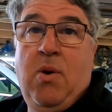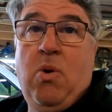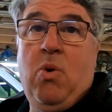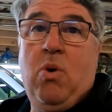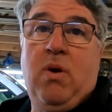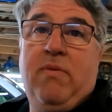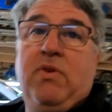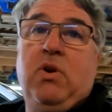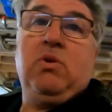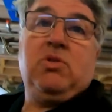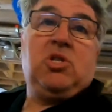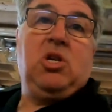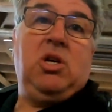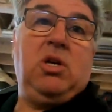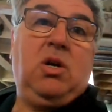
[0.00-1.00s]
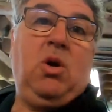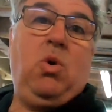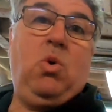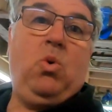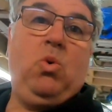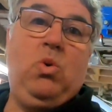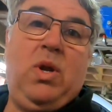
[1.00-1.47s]
or I've got to
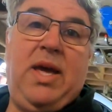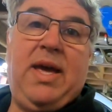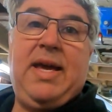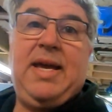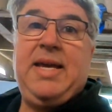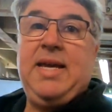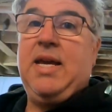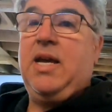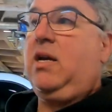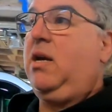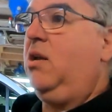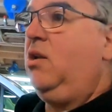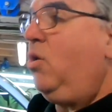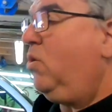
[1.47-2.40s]
call a, uh, a